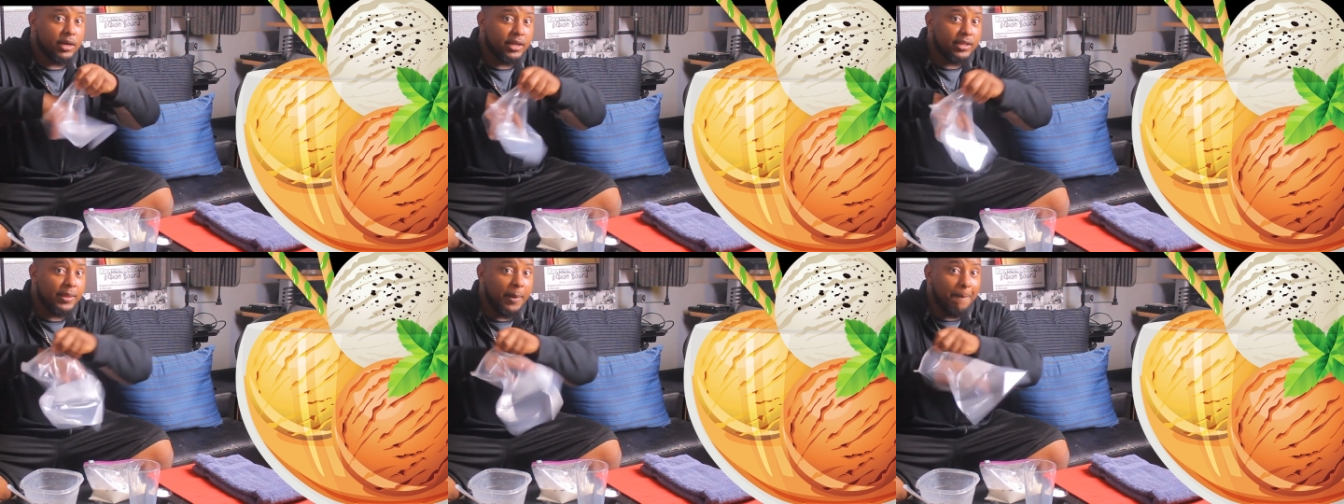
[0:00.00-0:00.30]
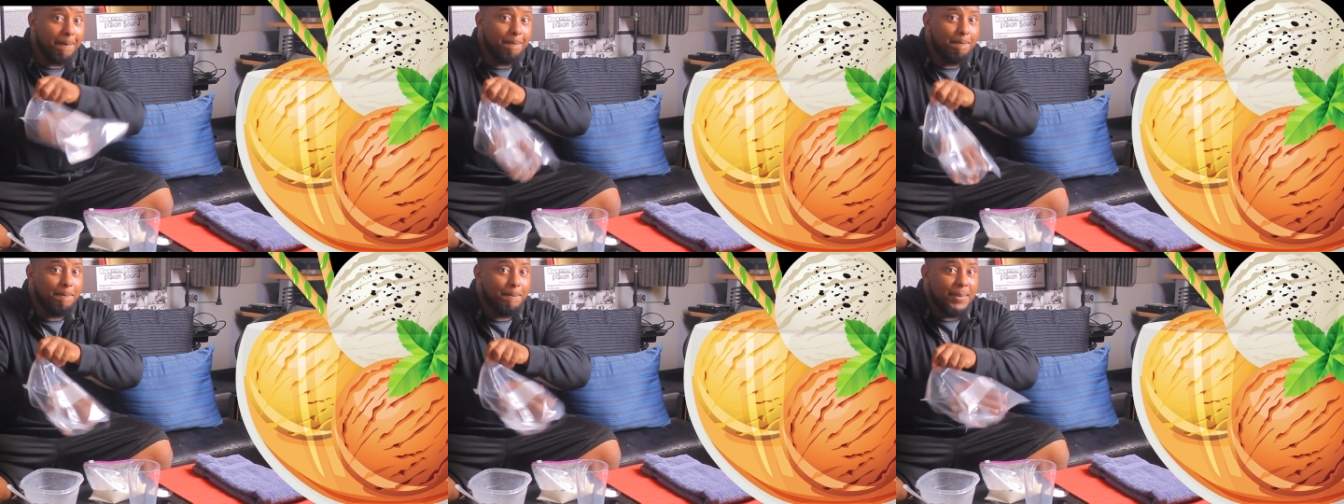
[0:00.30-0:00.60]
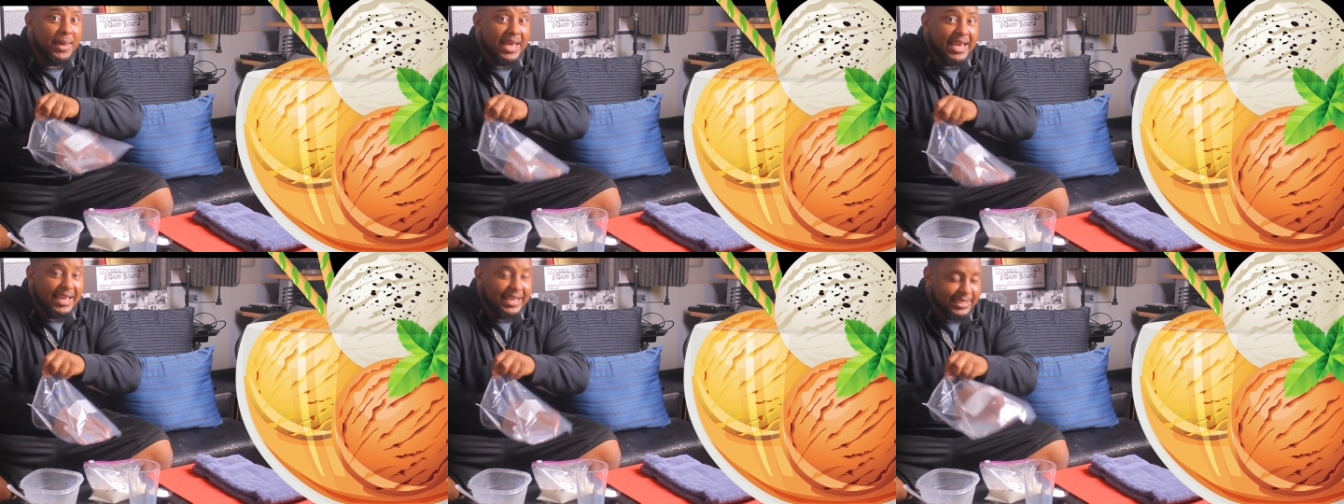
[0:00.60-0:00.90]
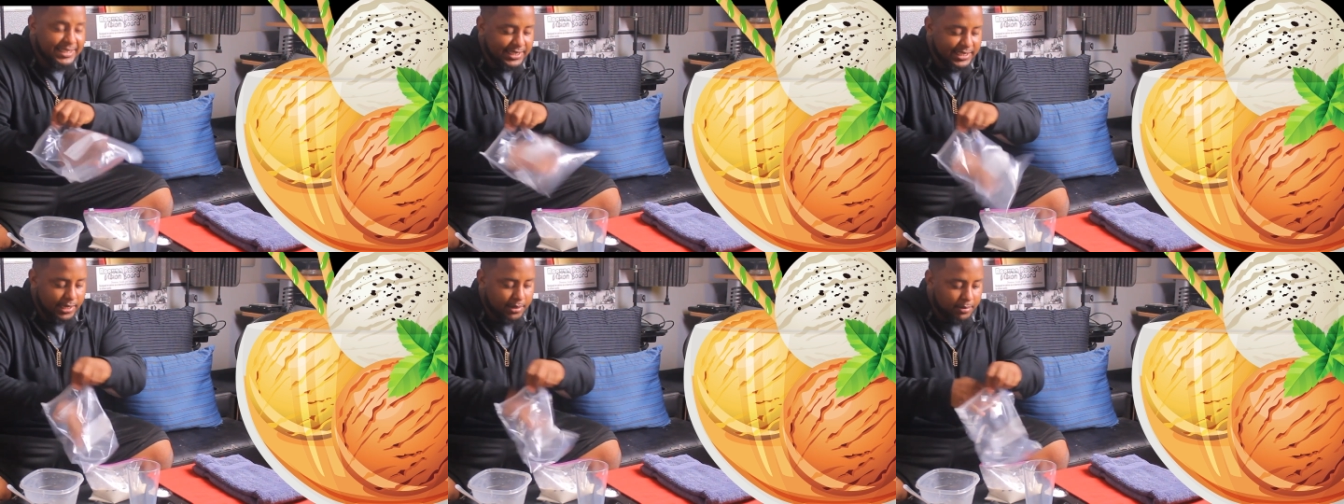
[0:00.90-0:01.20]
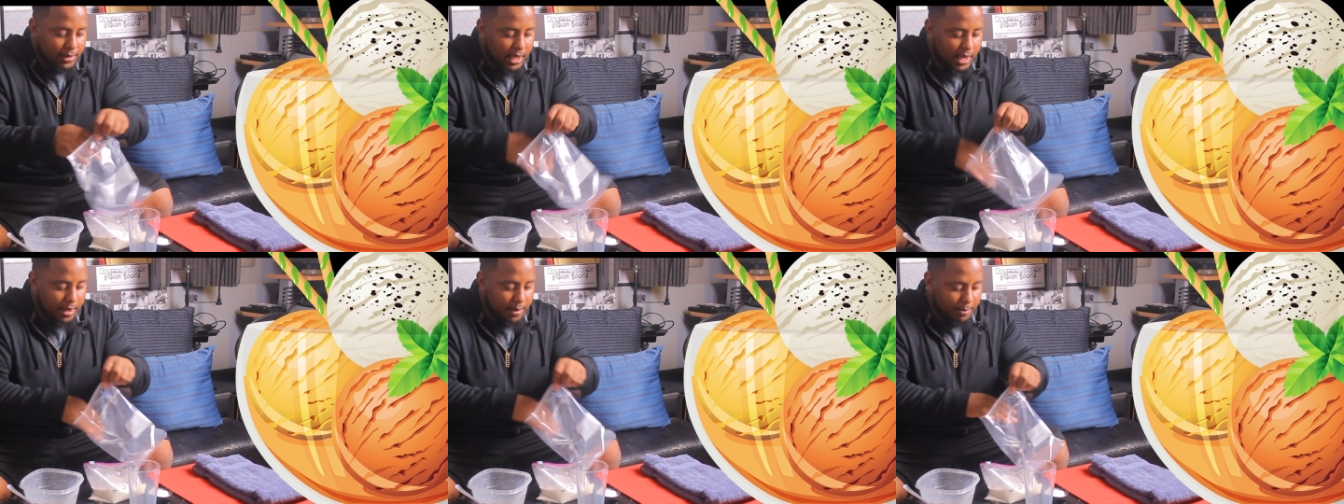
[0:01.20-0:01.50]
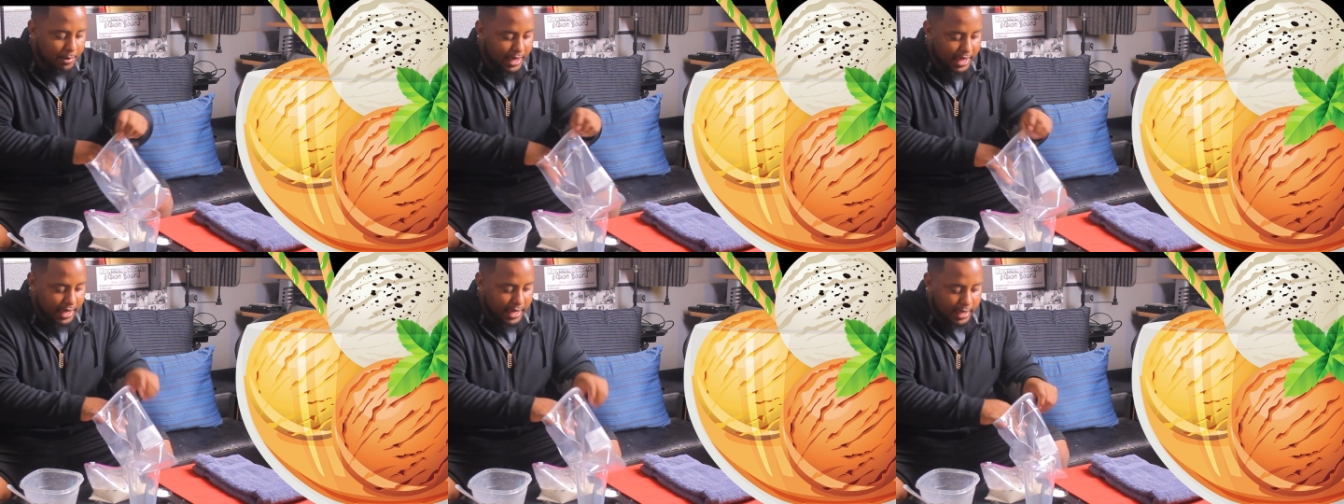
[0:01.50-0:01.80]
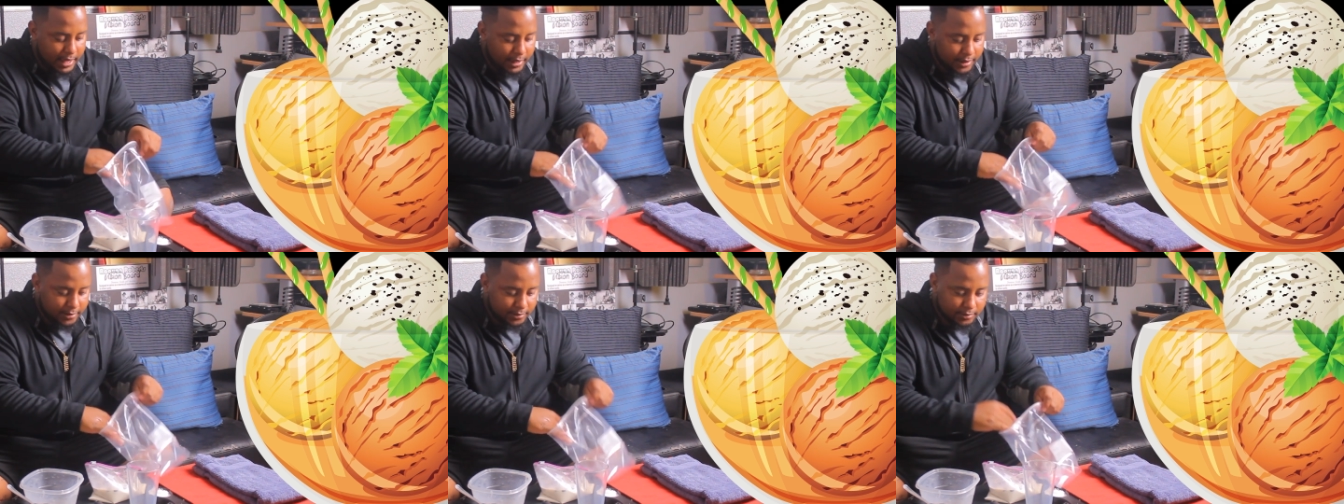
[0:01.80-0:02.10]
gonna take a big Ziploc
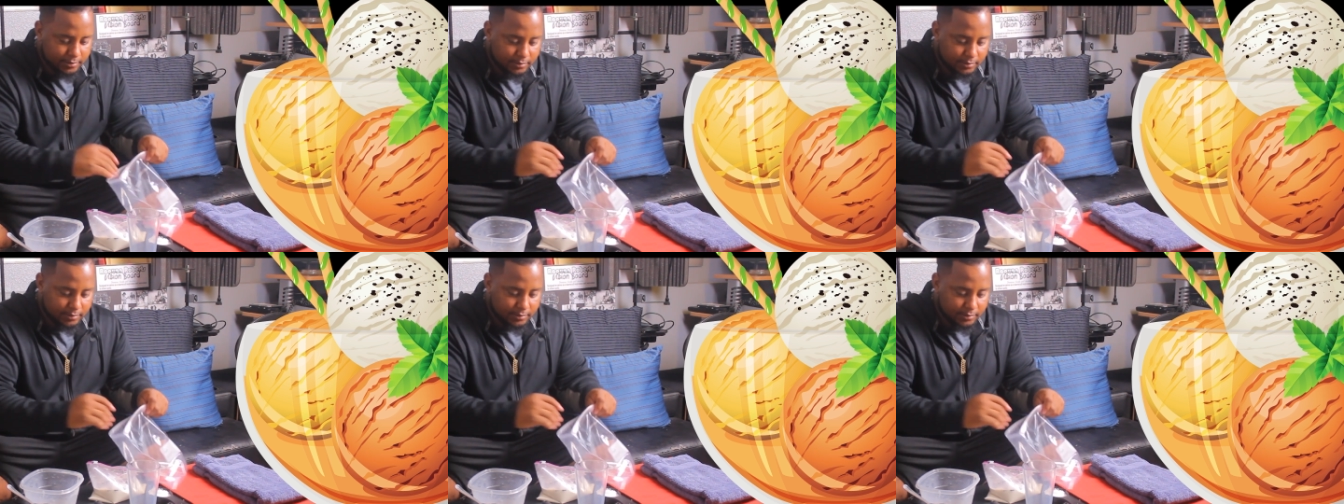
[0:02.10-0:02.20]
bag.